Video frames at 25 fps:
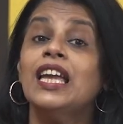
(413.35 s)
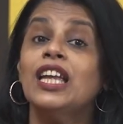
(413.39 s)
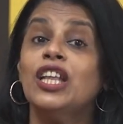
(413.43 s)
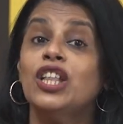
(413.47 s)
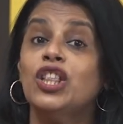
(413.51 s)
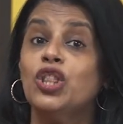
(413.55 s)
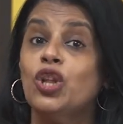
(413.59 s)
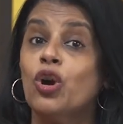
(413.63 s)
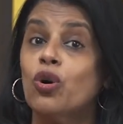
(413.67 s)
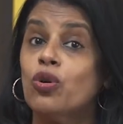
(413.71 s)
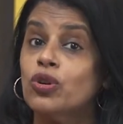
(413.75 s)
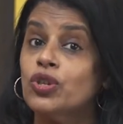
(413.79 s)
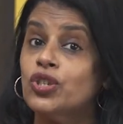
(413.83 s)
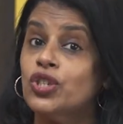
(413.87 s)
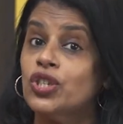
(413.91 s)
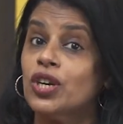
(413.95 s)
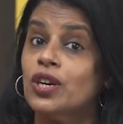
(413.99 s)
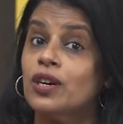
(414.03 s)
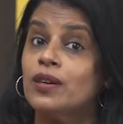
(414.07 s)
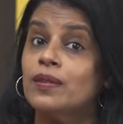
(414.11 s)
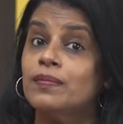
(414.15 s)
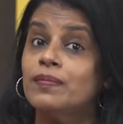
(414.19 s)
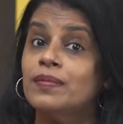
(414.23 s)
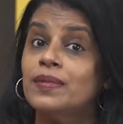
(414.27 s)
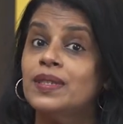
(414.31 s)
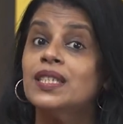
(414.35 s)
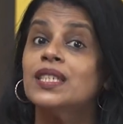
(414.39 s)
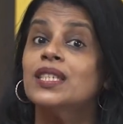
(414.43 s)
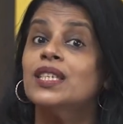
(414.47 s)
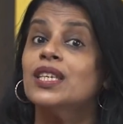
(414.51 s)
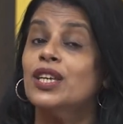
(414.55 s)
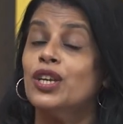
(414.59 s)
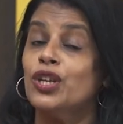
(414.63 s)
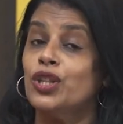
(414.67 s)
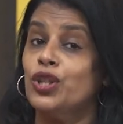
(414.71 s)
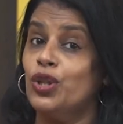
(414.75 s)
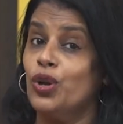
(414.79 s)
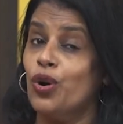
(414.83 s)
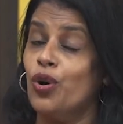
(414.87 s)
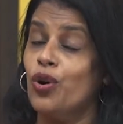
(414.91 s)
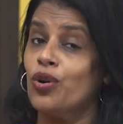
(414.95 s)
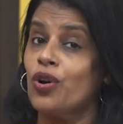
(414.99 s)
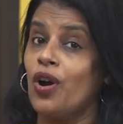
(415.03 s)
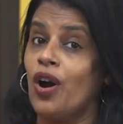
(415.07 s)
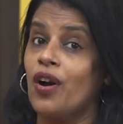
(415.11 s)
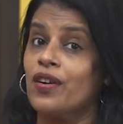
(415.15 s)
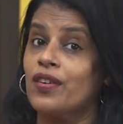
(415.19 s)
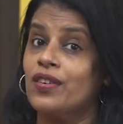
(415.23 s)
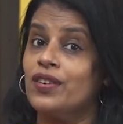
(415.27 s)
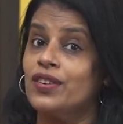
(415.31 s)
No germs, no
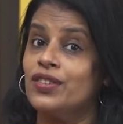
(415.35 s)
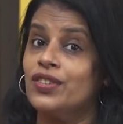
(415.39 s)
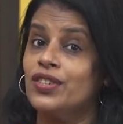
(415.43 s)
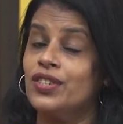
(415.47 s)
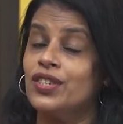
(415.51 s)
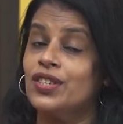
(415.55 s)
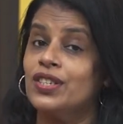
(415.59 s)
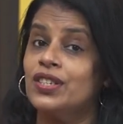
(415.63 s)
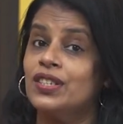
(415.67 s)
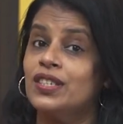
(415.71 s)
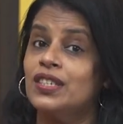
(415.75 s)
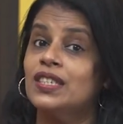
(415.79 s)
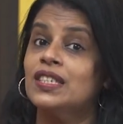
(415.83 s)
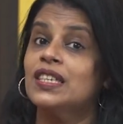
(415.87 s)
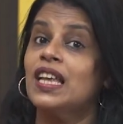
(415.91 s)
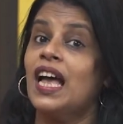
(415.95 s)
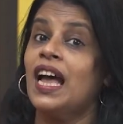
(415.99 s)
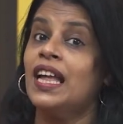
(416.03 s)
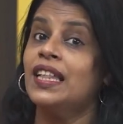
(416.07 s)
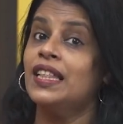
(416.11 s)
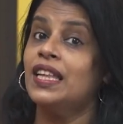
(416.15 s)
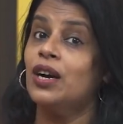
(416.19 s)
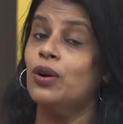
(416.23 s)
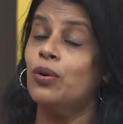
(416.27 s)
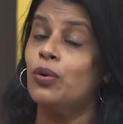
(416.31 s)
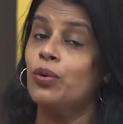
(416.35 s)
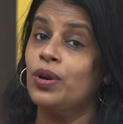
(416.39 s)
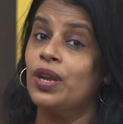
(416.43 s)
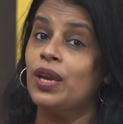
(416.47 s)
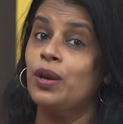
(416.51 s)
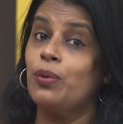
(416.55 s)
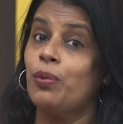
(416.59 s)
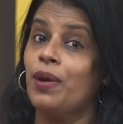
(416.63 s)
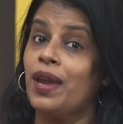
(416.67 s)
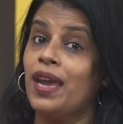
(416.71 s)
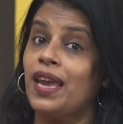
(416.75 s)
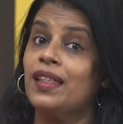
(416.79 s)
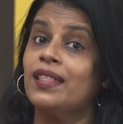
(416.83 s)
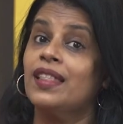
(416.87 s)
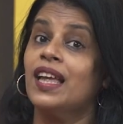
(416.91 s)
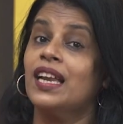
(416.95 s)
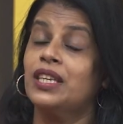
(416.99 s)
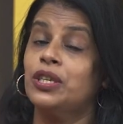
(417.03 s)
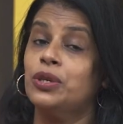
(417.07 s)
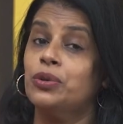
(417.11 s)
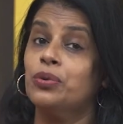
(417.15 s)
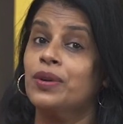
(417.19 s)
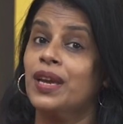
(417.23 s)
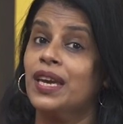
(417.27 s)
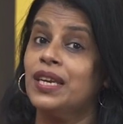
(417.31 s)
cockroaches, and the only way
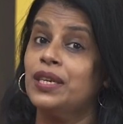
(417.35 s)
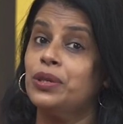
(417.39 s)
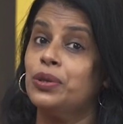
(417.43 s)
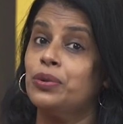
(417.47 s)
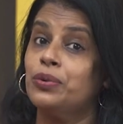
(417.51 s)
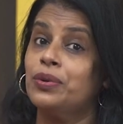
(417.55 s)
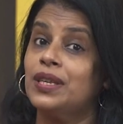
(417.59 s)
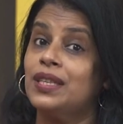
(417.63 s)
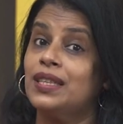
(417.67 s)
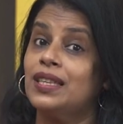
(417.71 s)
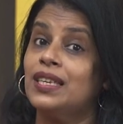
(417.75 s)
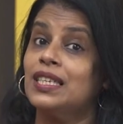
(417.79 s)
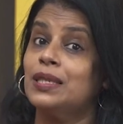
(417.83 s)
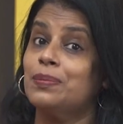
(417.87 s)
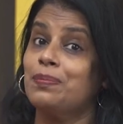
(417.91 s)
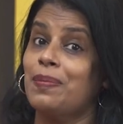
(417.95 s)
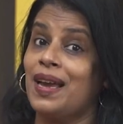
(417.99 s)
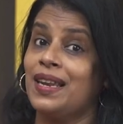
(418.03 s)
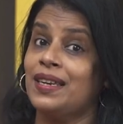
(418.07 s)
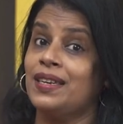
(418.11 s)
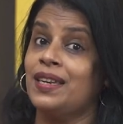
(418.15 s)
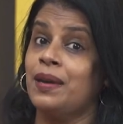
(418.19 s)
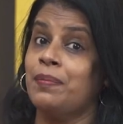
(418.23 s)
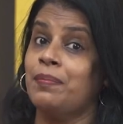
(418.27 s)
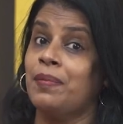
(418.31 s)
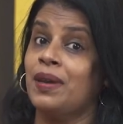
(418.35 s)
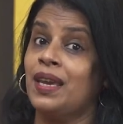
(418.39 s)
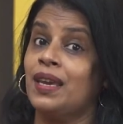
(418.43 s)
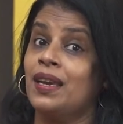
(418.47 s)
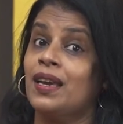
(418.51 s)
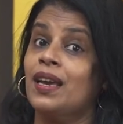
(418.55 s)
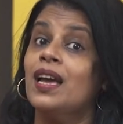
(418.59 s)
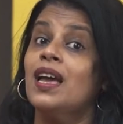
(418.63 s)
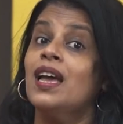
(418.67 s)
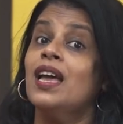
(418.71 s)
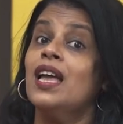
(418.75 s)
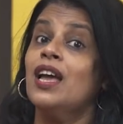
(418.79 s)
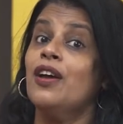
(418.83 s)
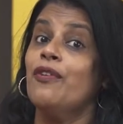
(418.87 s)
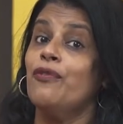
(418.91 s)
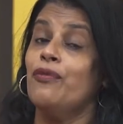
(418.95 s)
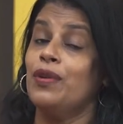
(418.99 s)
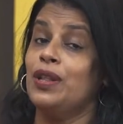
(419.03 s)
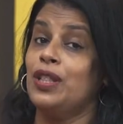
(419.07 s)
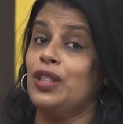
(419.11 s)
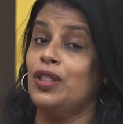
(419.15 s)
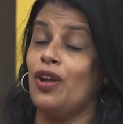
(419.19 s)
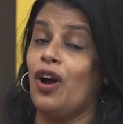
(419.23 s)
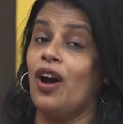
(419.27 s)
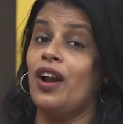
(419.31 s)
that you can do it this pandemic
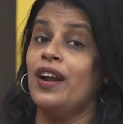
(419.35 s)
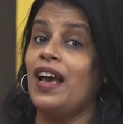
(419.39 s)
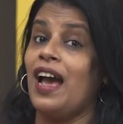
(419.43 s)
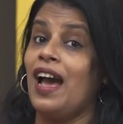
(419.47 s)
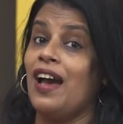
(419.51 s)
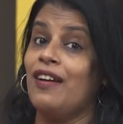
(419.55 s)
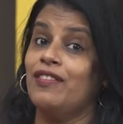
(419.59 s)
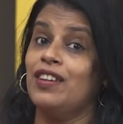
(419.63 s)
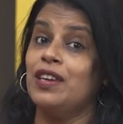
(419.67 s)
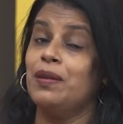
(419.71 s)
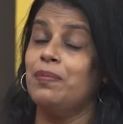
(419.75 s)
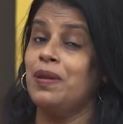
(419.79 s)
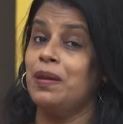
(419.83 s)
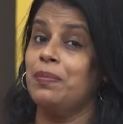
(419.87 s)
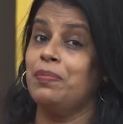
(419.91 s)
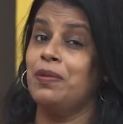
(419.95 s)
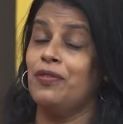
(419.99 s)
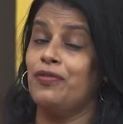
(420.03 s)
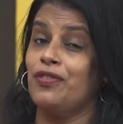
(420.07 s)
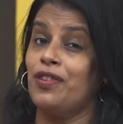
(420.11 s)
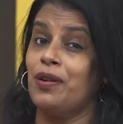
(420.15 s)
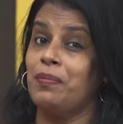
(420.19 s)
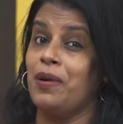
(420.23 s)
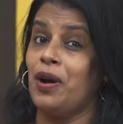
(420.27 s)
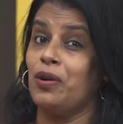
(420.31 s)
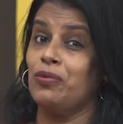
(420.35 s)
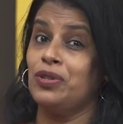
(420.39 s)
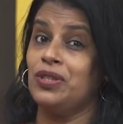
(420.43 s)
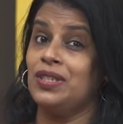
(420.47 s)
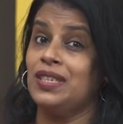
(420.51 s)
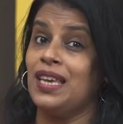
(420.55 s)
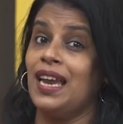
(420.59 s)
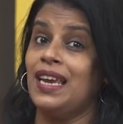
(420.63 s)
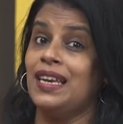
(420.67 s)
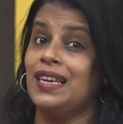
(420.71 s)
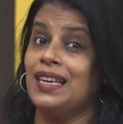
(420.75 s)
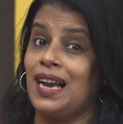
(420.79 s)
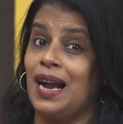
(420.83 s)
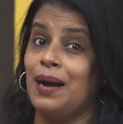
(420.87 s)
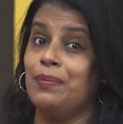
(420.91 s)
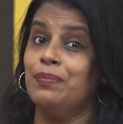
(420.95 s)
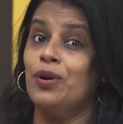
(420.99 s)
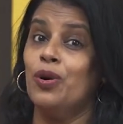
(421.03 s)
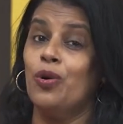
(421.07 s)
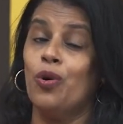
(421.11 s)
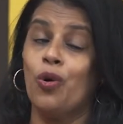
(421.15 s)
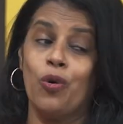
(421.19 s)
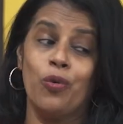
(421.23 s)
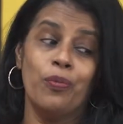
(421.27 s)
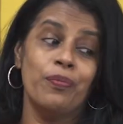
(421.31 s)
with not having people from outside come
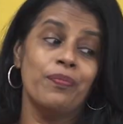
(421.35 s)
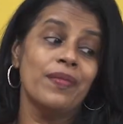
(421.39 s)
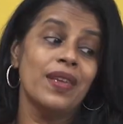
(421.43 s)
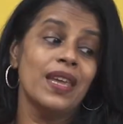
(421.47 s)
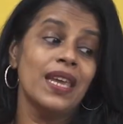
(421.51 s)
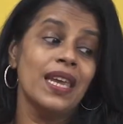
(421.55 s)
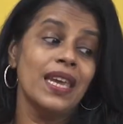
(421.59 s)
home